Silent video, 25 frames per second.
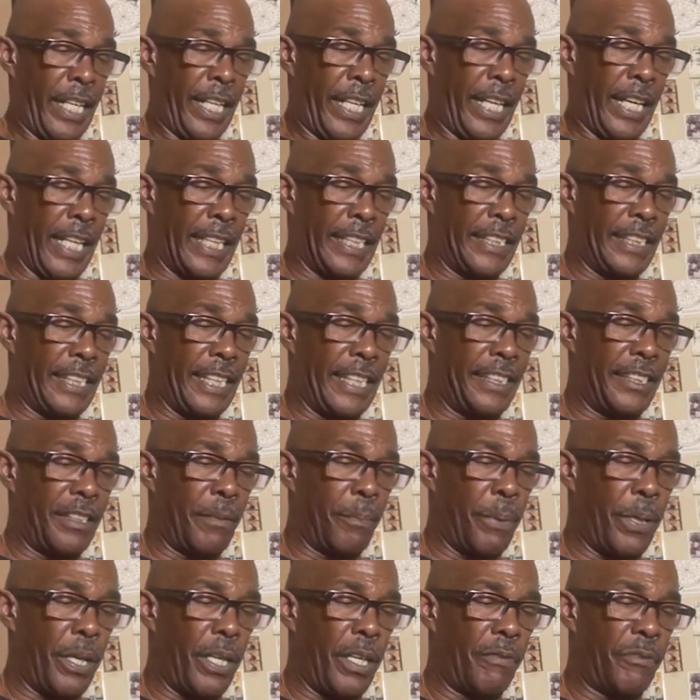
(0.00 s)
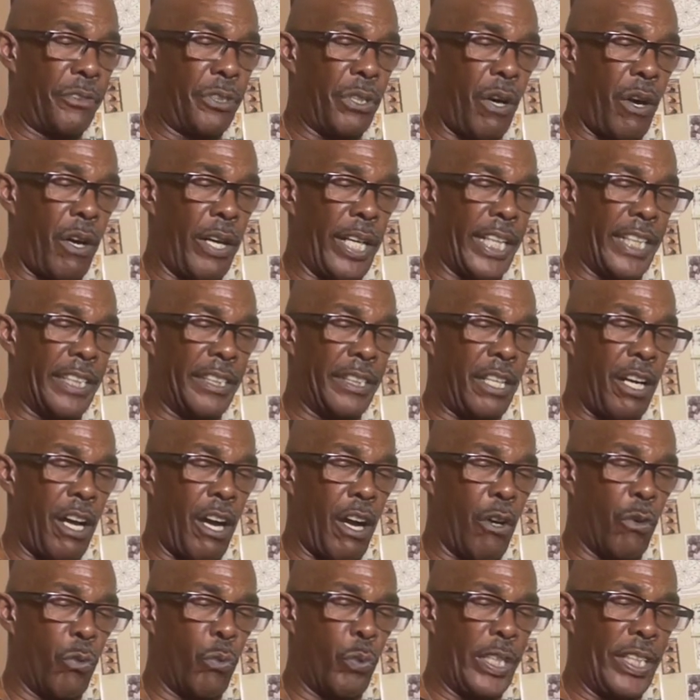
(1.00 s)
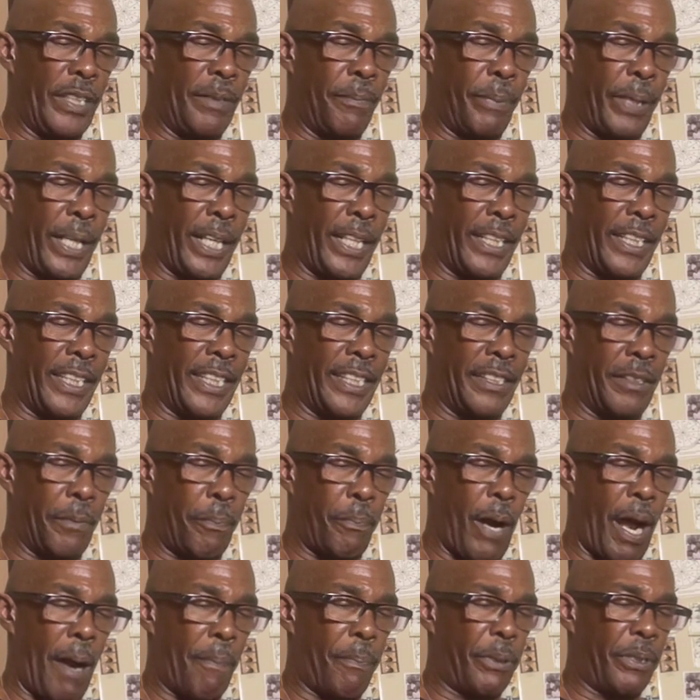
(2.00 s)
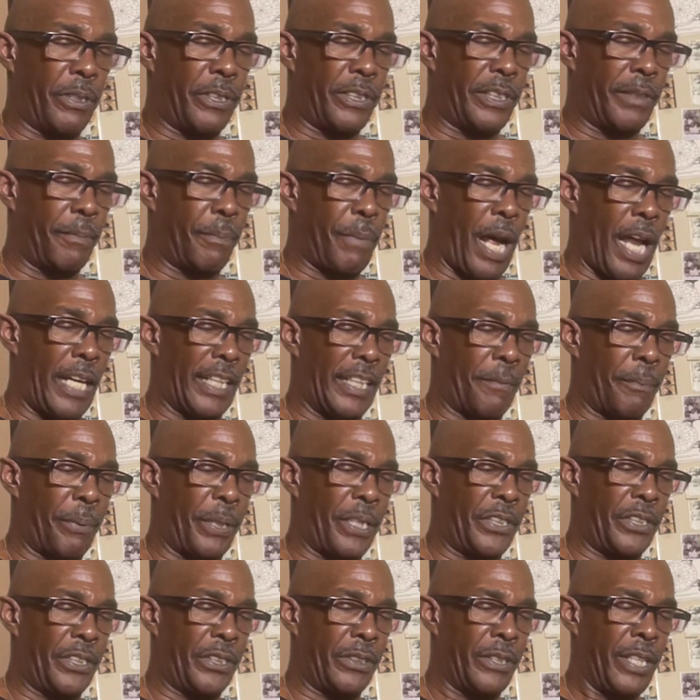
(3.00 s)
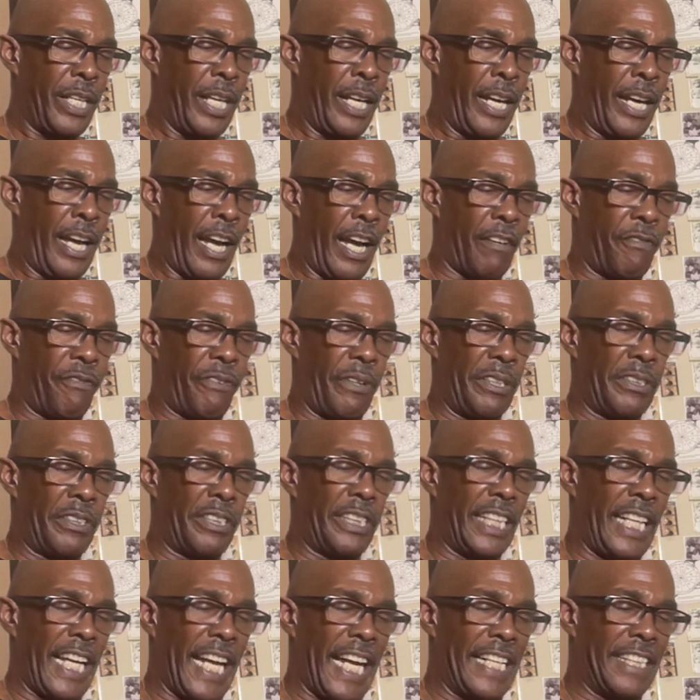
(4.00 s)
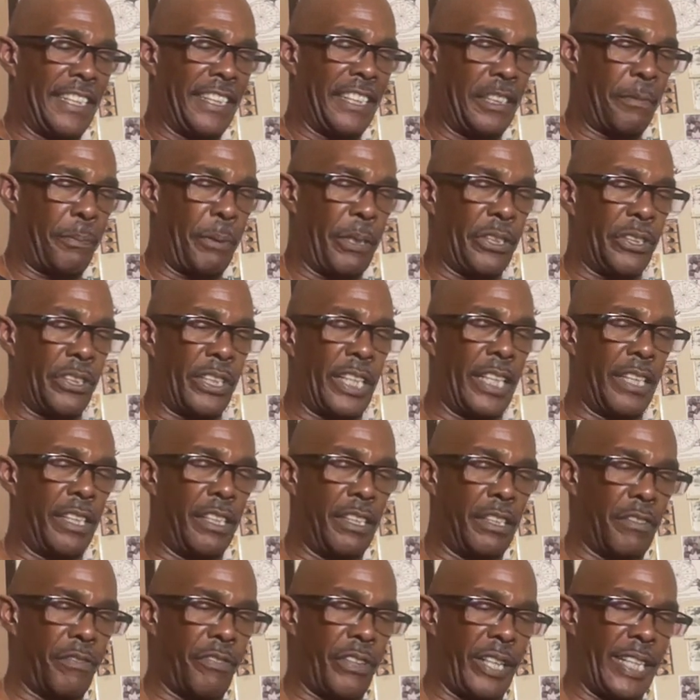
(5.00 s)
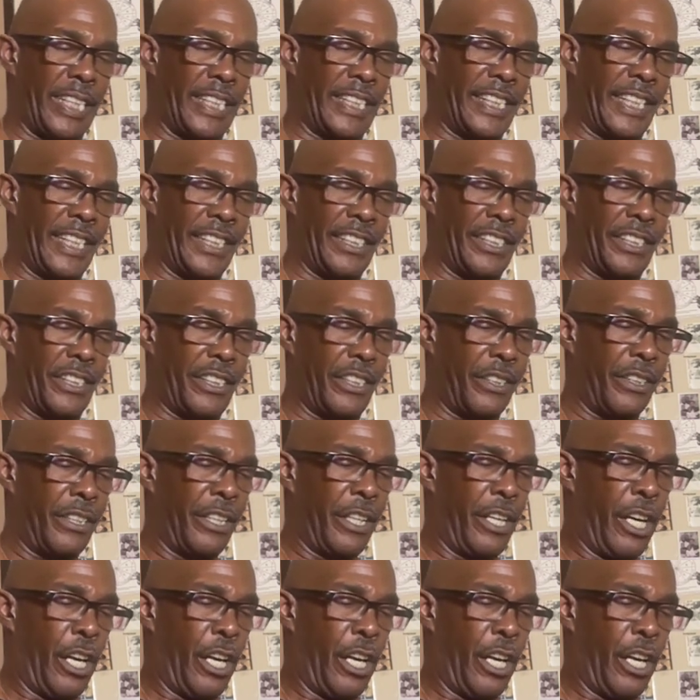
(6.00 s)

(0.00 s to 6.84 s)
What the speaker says: And it says the above drawing is called Weep and is a popular symbolic picture. At first glance, this picture can look very sinister.